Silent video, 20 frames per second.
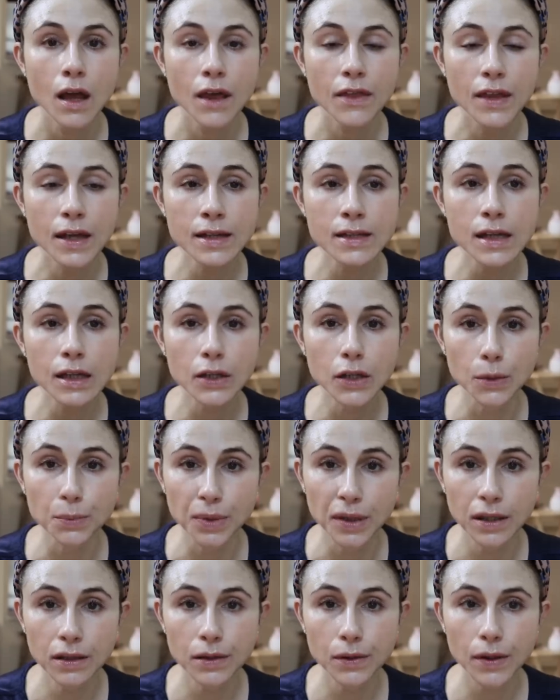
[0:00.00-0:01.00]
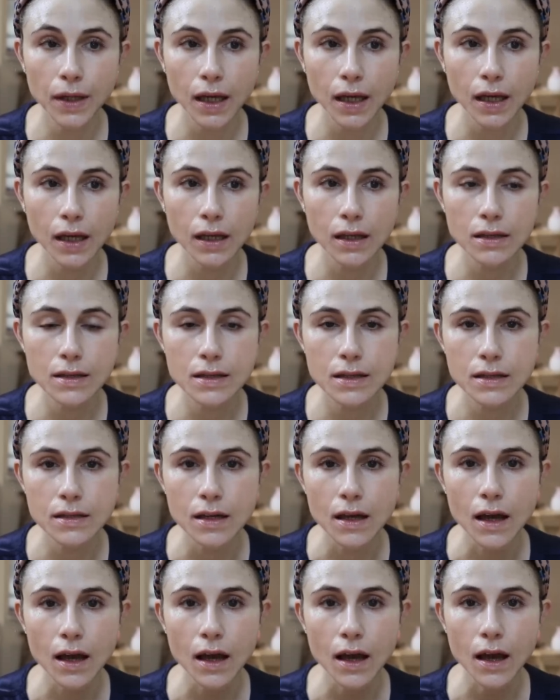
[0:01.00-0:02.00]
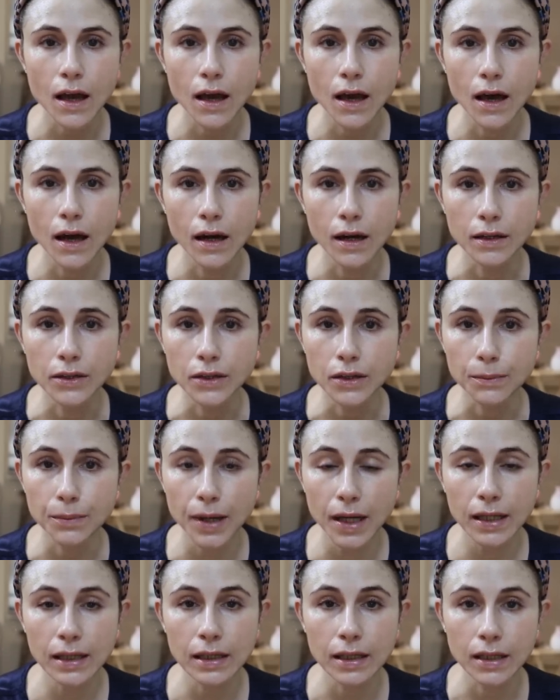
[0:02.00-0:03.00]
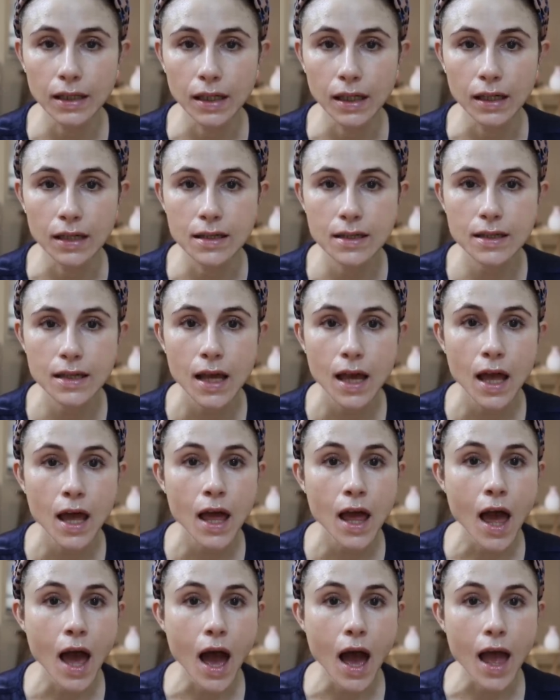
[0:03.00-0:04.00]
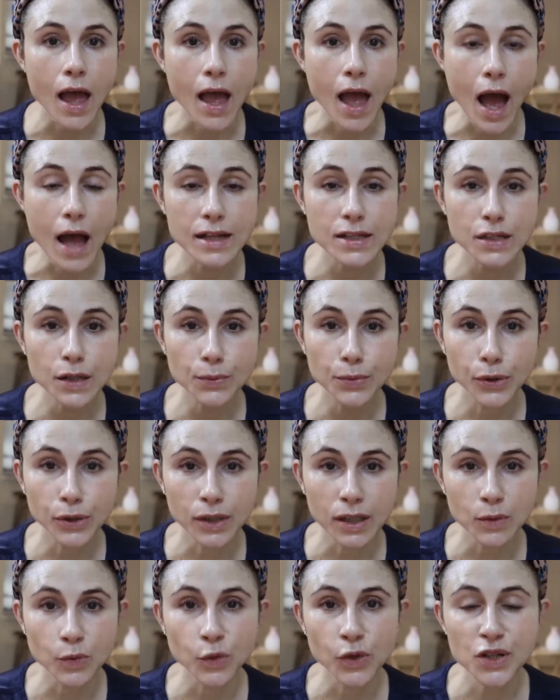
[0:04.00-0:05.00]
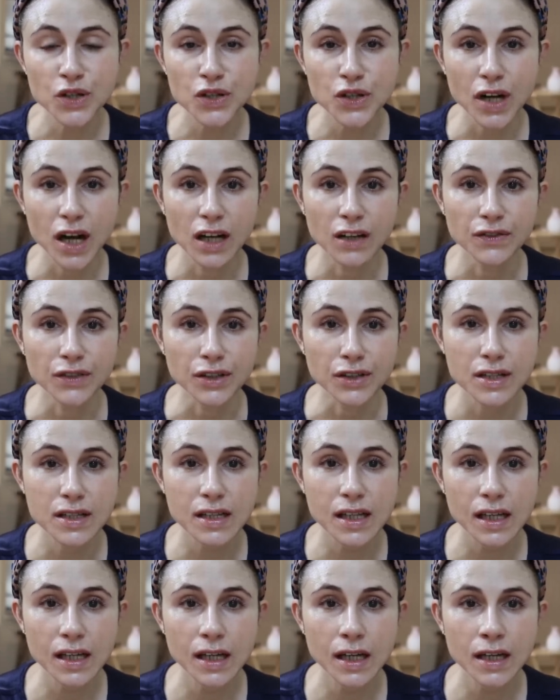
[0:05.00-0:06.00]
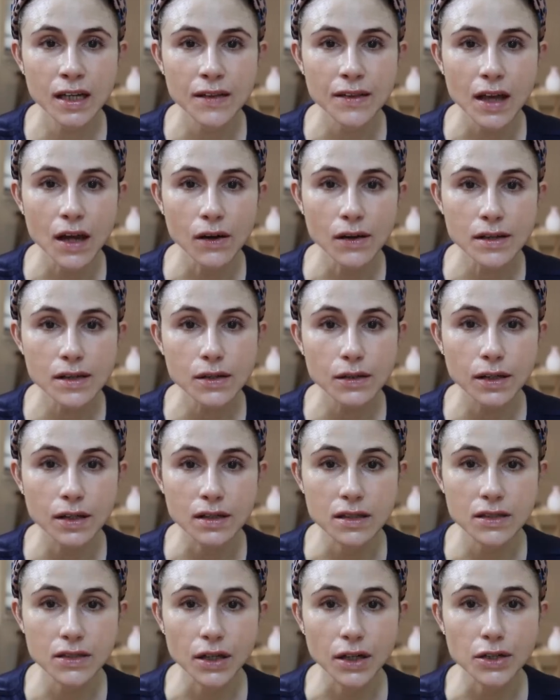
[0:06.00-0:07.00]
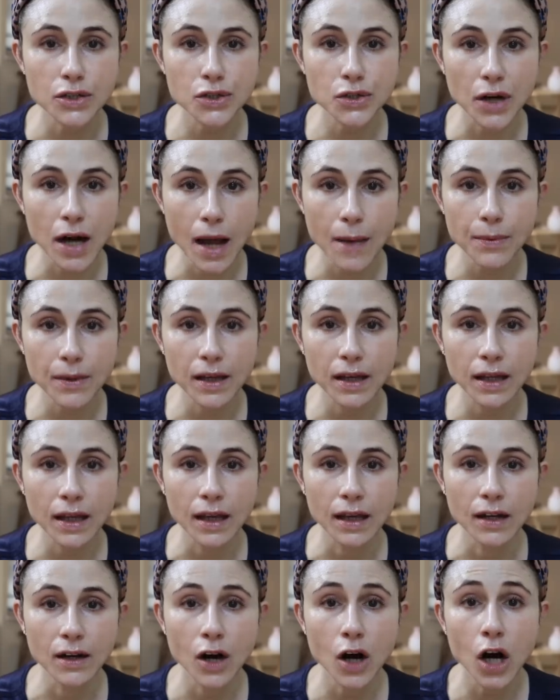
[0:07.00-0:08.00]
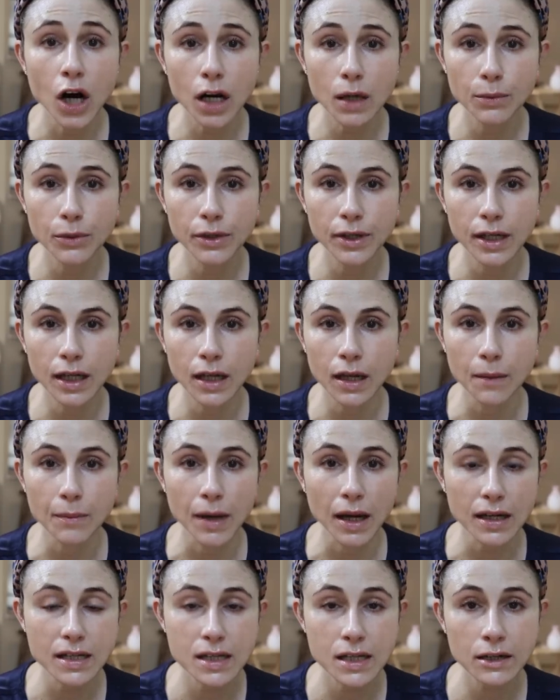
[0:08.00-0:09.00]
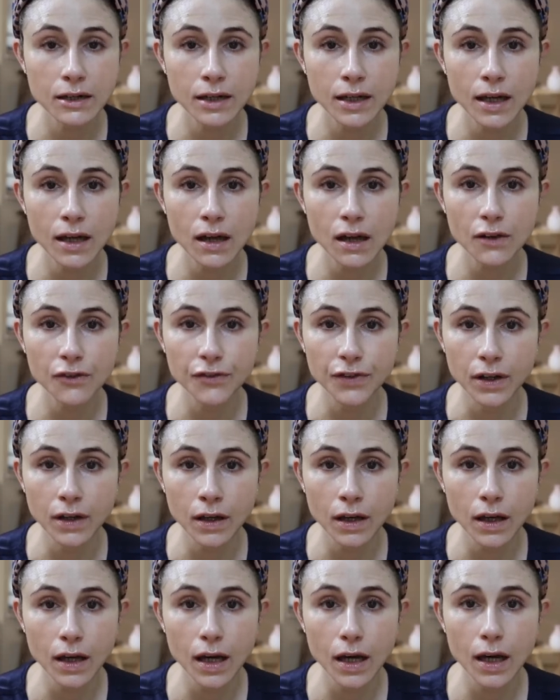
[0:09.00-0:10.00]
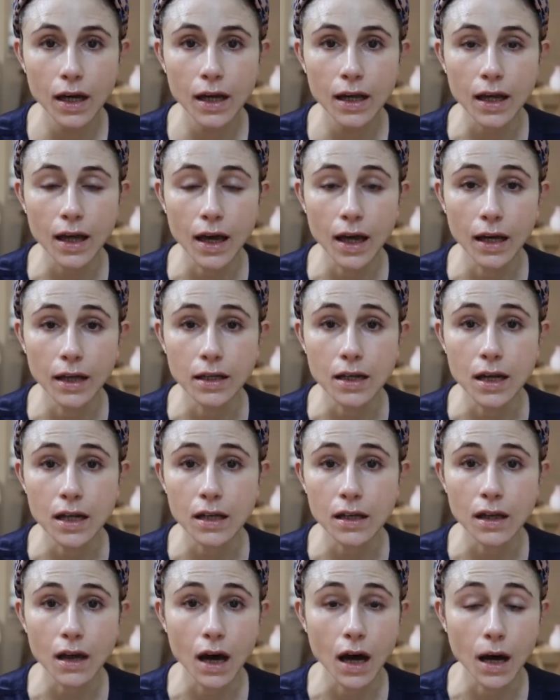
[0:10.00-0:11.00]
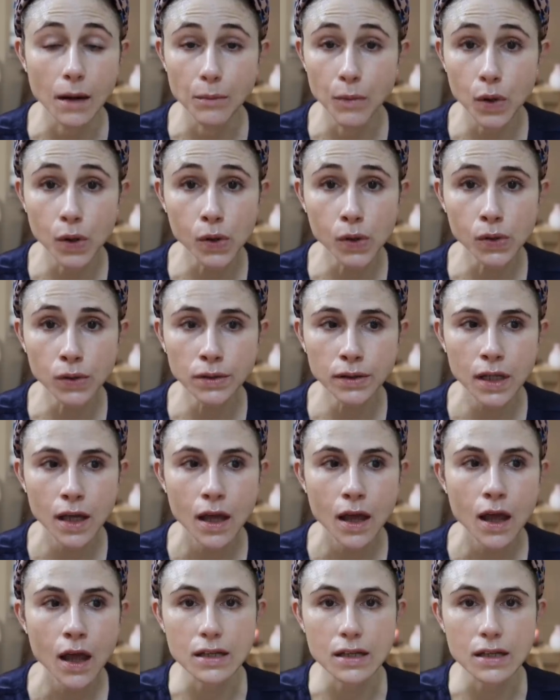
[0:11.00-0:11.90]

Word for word: Things like your pillowcase and your bed linens, as they're pulling moisture out of your skin, they also can start trapping and harboring bacteria, fungi, and uh, mold.